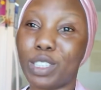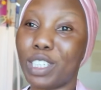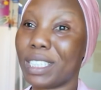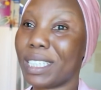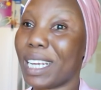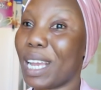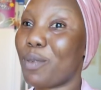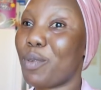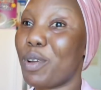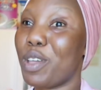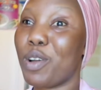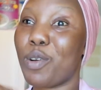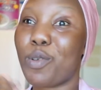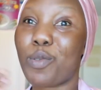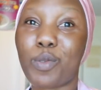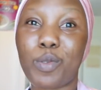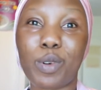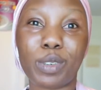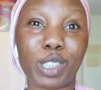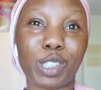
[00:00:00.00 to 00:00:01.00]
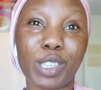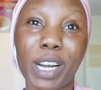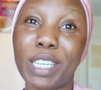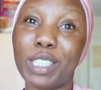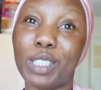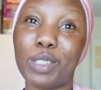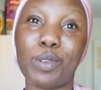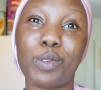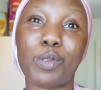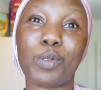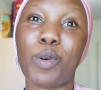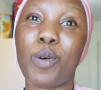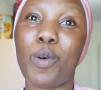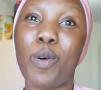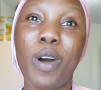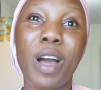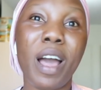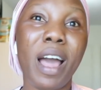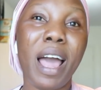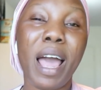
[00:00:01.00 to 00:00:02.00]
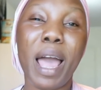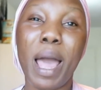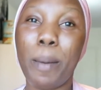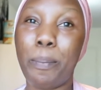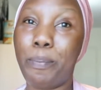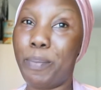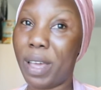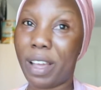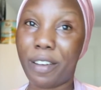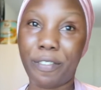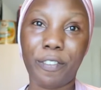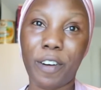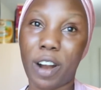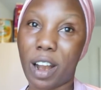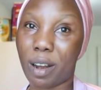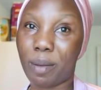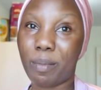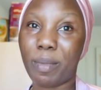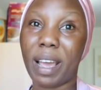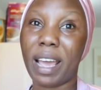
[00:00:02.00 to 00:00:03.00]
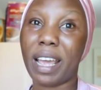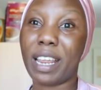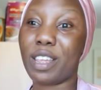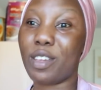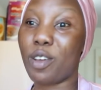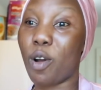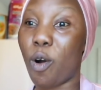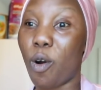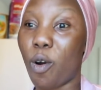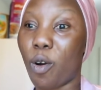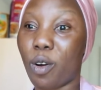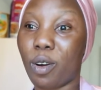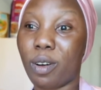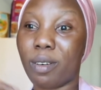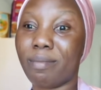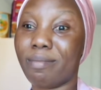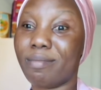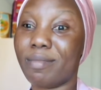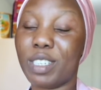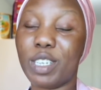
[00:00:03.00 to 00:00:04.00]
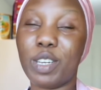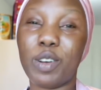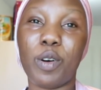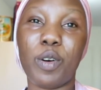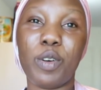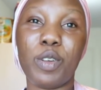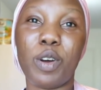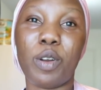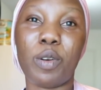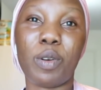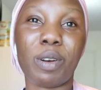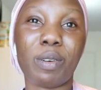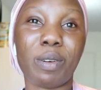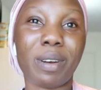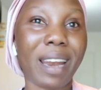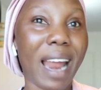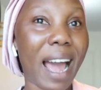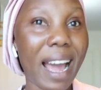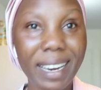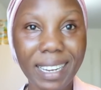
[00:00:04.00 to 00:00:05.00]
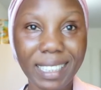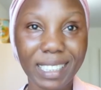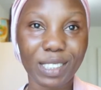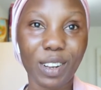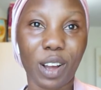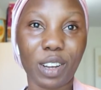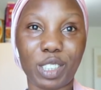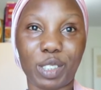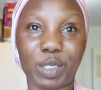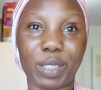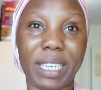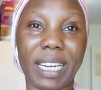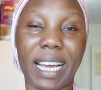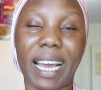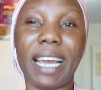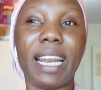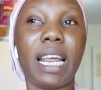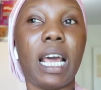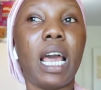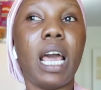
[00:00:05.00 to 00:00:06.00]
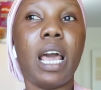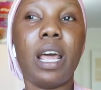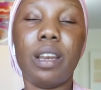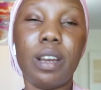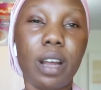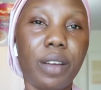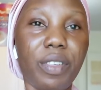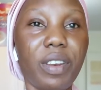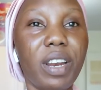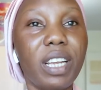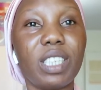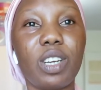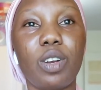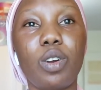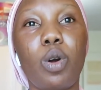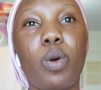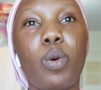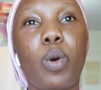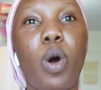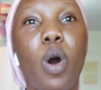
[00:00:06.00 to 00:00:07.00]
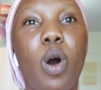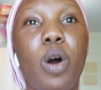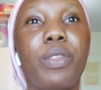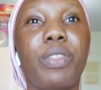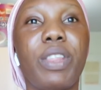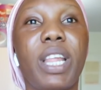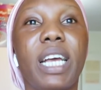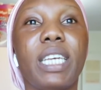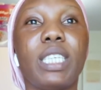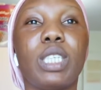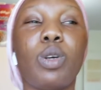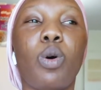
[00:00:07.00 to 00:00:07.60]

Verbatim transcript: Just like when you're trying to grow a big farm and your you know your land is not treated, nothing is going to grow on there.